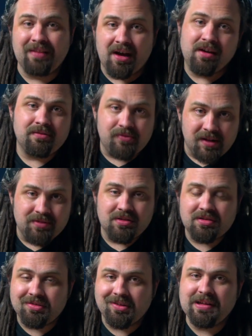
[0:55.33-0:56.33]
live in
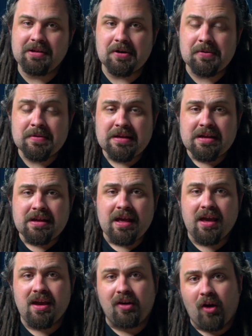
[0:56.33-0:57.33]
the studio,
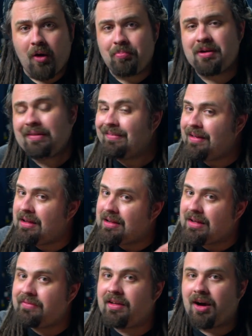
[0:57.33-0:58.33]
and I'll put a
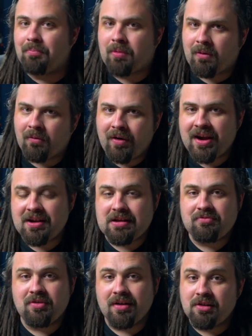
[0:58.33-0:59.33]
link in the upper right
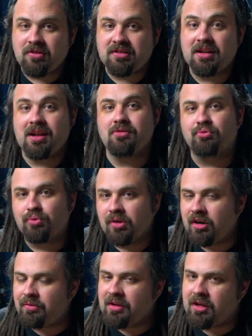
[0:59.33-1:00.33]
if you're interested in
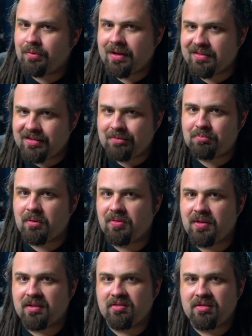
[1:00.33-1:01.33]
really going deep
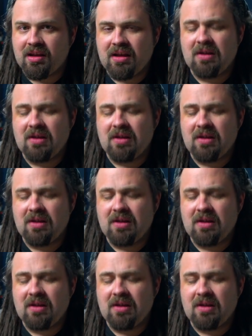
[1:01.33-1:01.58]
with this.